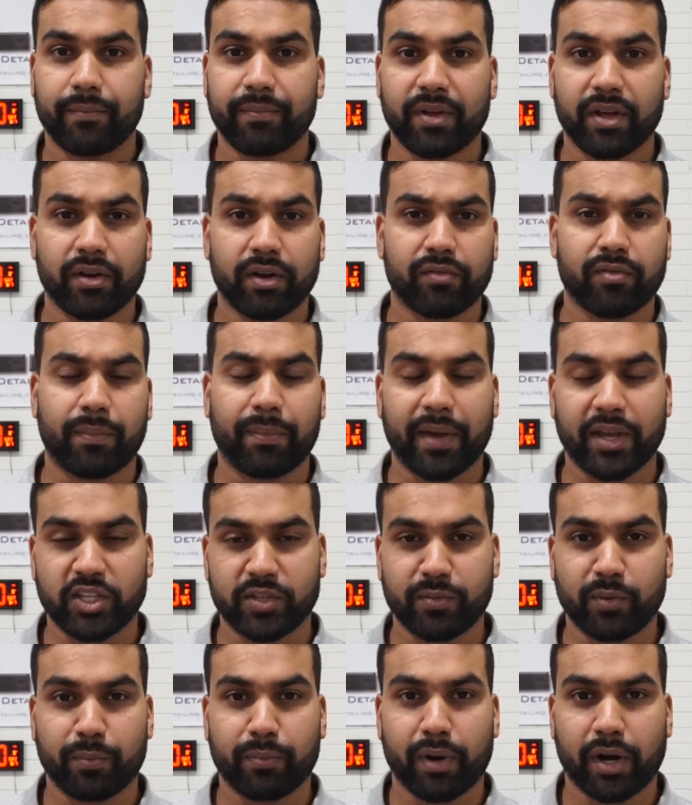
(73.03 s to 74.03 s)

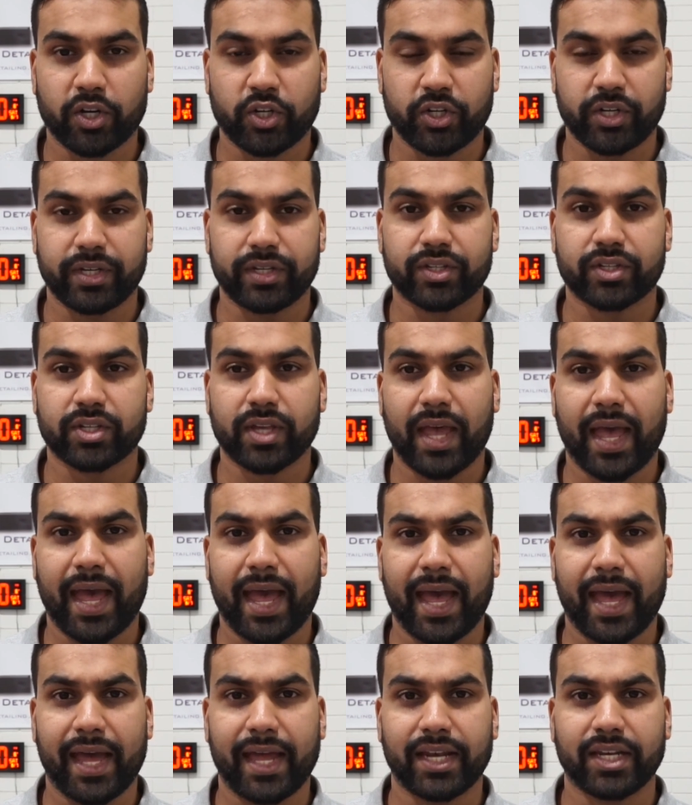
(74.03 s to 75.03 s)
replaceable brushes,
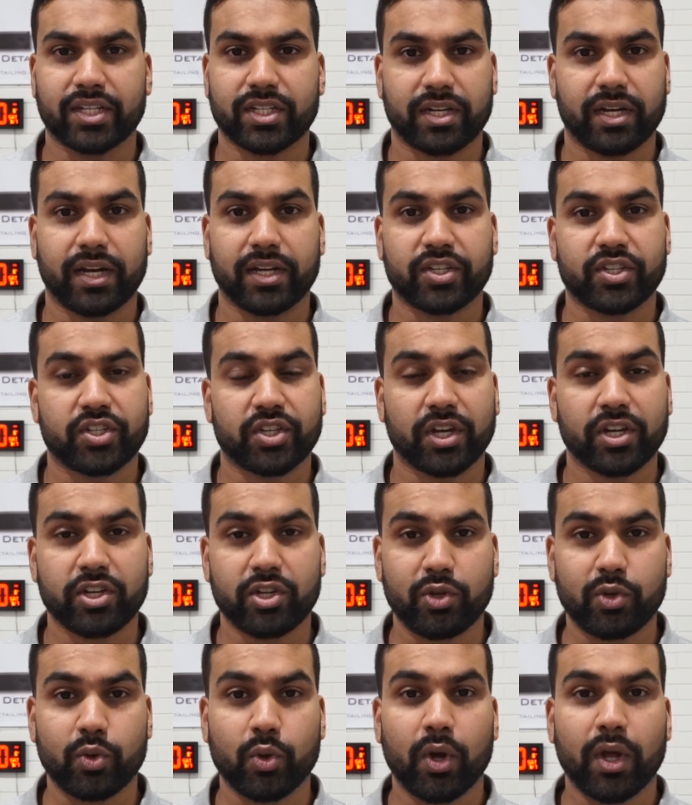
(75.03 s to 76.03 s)
and a
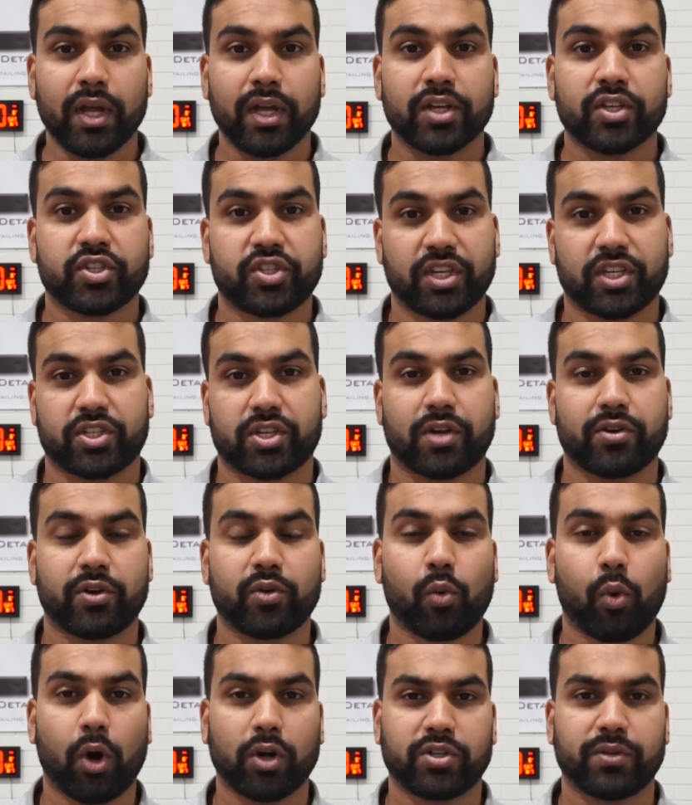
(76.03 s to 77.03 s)
new 600
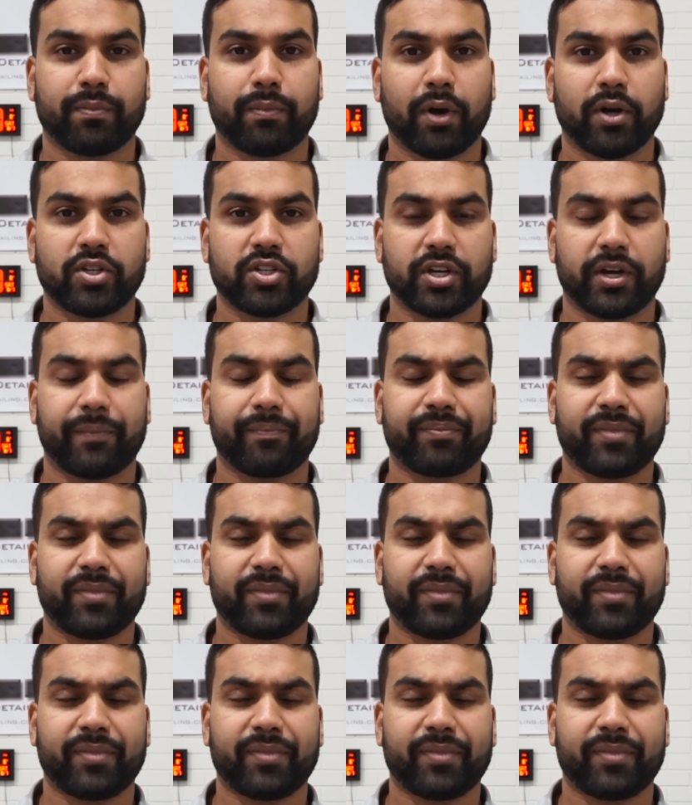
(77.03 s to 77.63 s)
watt motor.